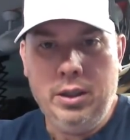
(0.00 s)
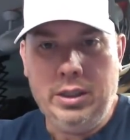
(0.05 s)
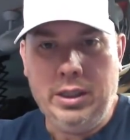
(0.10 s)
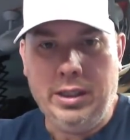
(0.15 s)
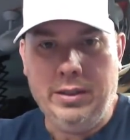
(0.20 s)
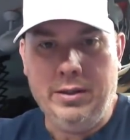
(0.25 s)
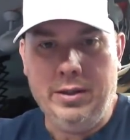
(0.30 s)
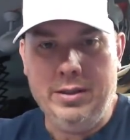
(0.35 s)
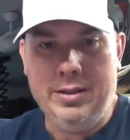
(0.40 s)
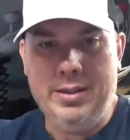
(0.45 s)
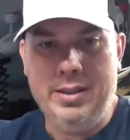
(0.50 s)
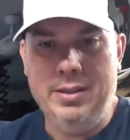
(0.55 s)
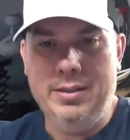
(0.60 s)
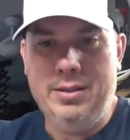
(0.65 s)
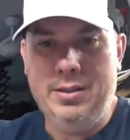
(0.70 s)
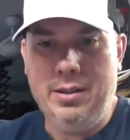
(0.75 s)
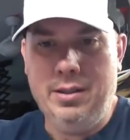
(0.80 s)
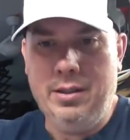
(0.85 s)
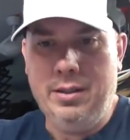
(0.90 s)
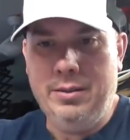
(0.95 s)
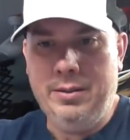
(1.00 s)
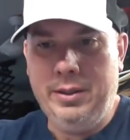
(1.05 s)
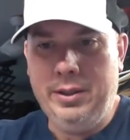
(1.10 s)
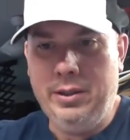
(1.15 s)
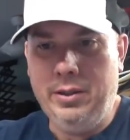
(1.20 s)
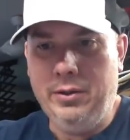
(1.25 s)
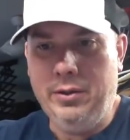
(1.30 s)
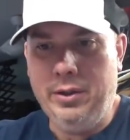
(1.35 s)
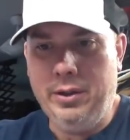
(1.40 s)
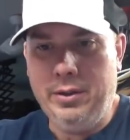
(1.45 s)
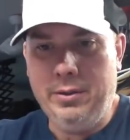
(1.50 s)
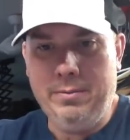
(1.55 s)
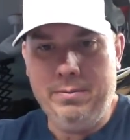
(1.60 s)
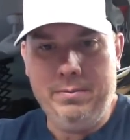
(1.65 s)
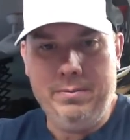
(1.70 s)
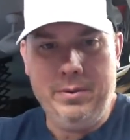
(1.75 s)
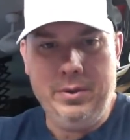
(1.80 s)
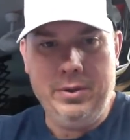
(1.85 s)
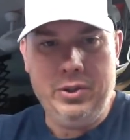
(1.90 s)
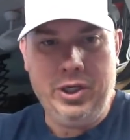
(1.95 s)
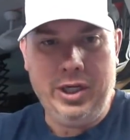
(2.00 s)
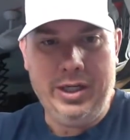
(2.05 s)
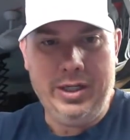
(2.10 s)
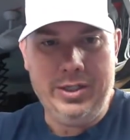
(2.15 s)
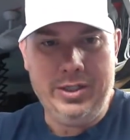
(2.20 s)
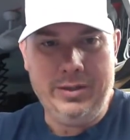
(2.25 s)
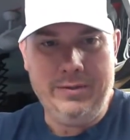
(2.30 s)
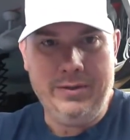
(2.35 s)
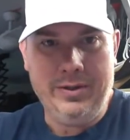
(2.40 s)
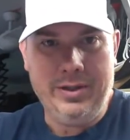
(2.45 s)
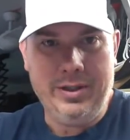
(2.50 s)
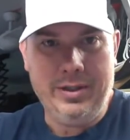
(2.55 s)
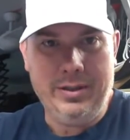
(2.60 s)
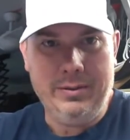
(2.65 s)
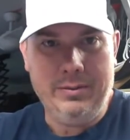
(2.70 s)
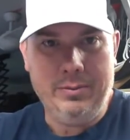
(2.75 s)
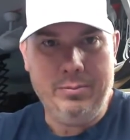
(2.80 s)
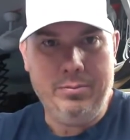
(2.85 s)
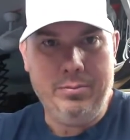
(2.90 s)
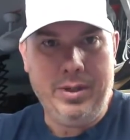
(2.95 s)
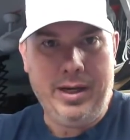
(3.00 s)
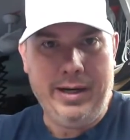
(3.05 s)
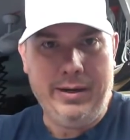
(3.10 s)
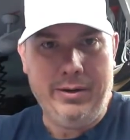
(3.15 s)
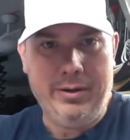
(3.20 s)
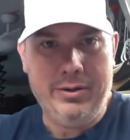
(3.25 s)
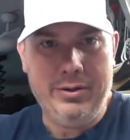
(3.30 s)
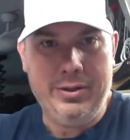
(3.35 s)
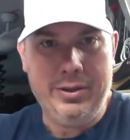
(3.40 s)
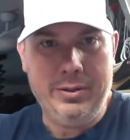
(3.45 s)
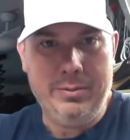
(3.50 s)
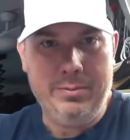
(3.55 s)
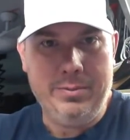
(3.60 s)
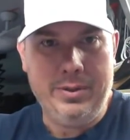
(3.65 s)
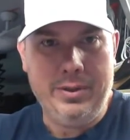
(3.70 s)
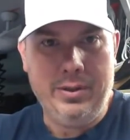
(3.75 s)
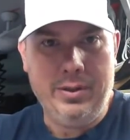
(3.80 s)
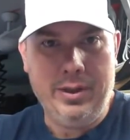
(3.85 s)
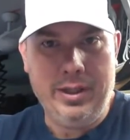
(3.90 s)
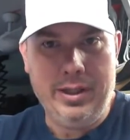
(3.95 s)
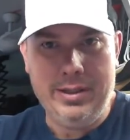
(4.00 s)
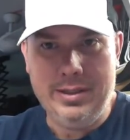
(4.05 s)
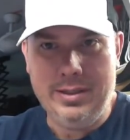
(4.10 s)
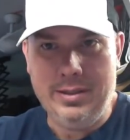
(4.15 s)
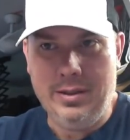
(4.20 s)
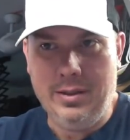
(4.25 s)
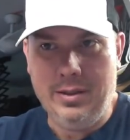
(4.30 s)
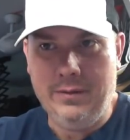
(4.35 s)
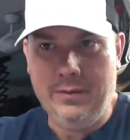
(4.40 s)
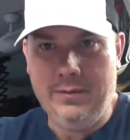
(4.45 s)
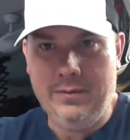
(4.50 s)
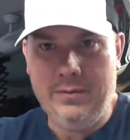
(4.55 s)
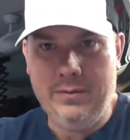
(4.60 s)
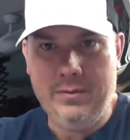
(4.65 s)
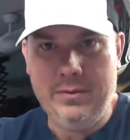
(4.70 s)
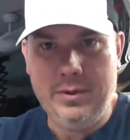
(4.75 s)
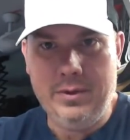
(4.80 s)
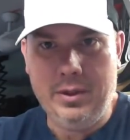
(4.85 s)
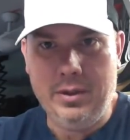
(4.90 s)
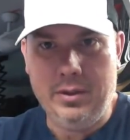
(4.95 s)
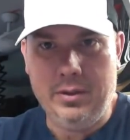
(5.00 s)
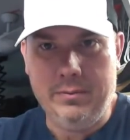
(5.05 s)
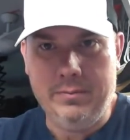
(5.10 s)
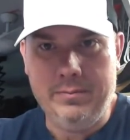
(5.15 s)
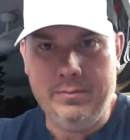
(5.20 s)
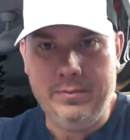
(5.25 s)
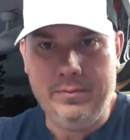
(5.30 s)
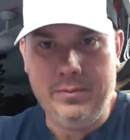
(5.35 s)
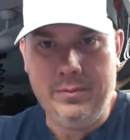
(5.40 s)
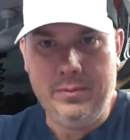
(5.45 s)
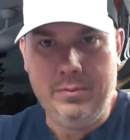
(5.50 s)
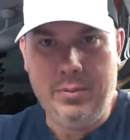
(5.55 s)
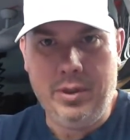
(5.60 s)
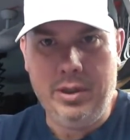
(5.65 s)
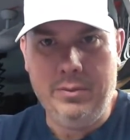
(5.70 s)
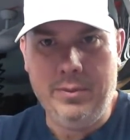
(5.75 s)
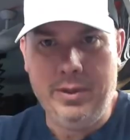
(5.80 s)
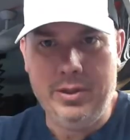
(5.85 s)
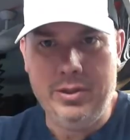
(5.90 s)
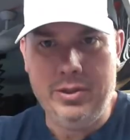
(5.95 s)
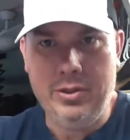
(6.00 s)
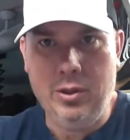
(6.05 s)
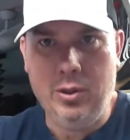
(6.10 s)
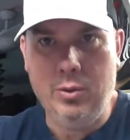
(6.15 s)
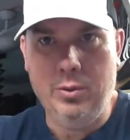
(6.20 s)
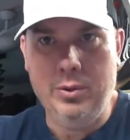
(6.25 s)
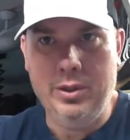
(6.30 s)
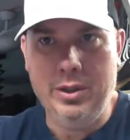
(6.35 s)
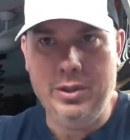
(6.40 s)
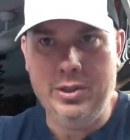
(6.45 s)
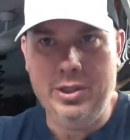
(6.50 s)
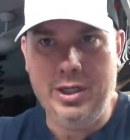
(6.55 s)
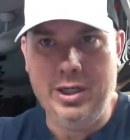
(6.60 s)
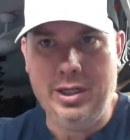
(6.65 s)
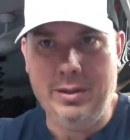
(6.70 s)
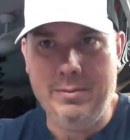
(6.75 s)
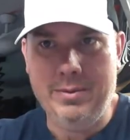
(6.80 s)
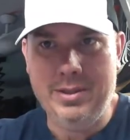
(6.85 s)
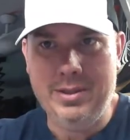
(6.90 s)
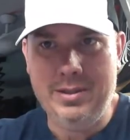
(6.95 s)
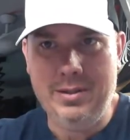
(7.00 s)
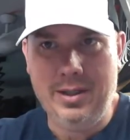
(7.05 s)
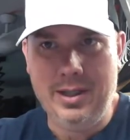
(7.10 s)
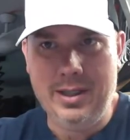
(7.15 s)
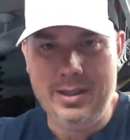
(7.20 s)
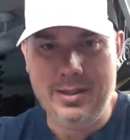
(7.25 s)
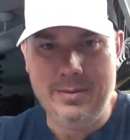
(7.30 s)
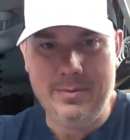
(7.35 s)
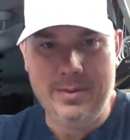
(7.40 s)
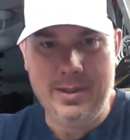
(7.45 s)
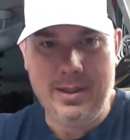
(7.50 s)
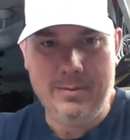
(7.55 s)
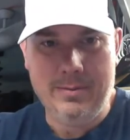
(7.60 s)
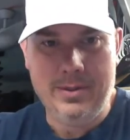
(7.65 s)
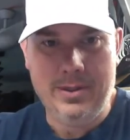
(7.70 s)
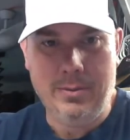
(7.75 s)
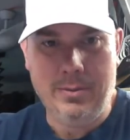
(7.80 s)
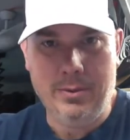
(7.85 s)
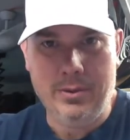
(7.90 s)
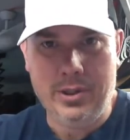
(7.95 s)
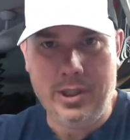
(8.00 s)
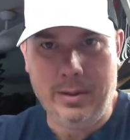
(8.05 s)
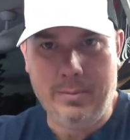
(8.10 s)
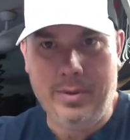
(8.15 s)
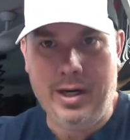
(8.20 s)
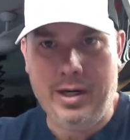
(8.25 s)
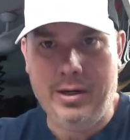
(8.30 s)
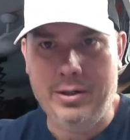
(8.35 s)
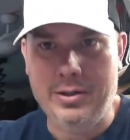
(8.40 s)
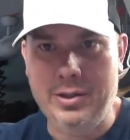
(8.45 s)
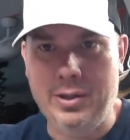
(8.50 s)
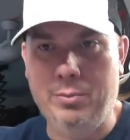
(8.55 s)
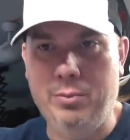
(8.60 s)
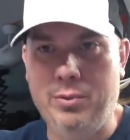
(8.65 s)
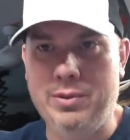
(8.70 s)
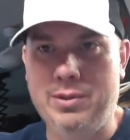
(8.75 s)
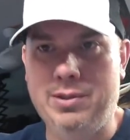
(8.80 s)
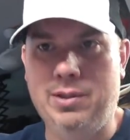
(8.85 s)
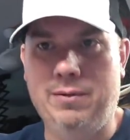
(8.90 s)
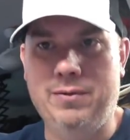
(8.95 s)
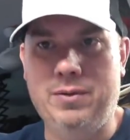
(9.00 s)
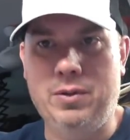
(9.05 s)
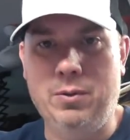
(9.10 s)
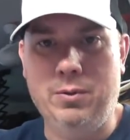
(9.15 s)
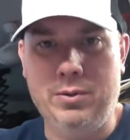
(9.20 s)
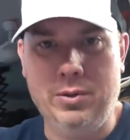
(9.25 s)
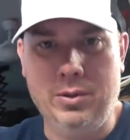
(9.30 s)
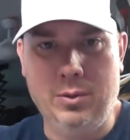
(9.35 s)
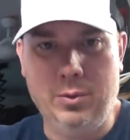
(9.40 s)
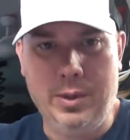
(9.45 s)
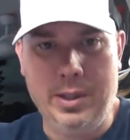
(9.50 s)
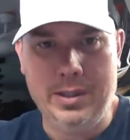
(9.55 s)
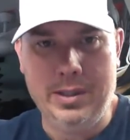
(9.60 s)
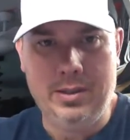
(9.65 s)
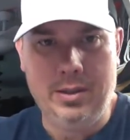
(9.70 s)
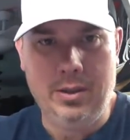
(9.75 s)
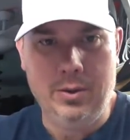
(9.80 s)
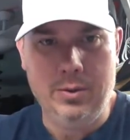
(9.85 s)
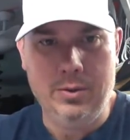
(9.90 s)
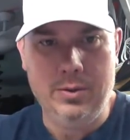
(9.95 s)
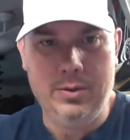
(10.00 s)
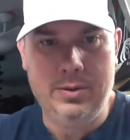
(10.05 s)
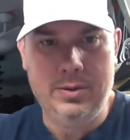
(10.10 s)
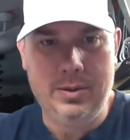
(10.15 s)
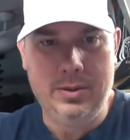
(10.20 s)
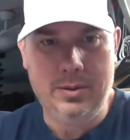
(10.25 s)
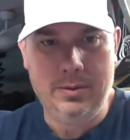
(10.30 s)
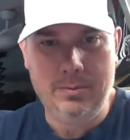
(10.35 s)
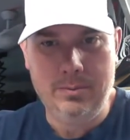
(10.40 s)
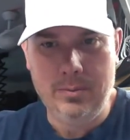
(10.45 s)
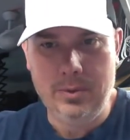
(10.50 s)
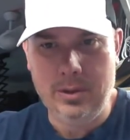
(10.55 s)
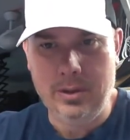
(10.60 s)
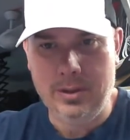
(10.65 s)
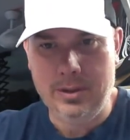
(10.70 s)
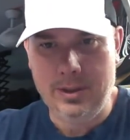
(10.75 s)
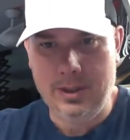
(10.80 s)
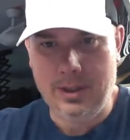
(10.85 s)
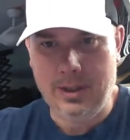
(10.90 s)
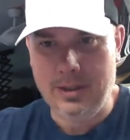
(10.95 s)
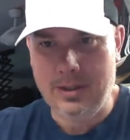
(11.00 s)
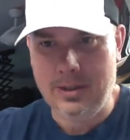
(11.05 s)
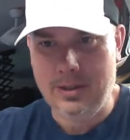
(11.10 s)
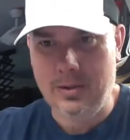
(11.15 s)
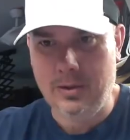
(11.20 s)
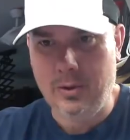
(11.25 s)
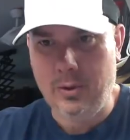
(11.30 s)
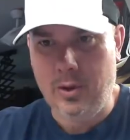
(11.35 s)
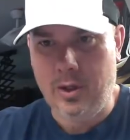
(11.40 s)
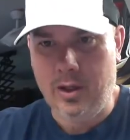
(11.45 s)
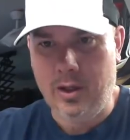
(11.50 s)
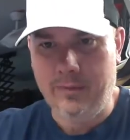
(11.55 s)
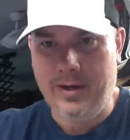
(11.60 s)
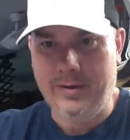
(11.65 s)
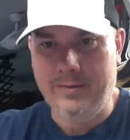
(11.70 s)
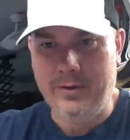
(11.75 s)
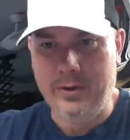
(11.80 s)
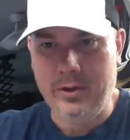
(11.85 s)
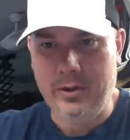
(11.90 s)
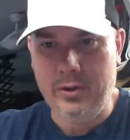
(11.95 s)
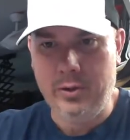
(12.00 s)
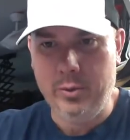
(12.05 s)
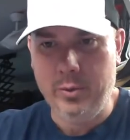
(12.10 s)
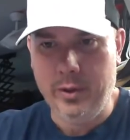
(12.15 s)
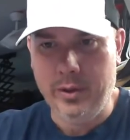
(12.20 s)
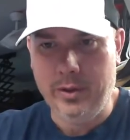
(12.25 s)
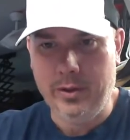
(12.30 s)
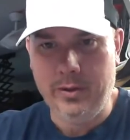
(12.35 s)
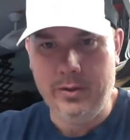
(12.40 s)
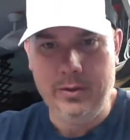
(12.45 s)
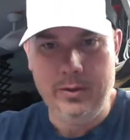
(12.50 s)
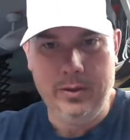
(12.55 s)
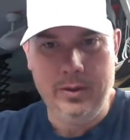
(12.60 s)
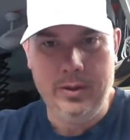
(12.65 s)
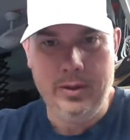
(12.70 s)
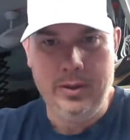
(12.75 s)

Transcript: Yeah, since you know, the change and everything with pirate ship and all that stuff, pretty much know when to check it, but still I sometimes double check pirate ship when stuff's going to the West Coast because it can still qualify for cubic.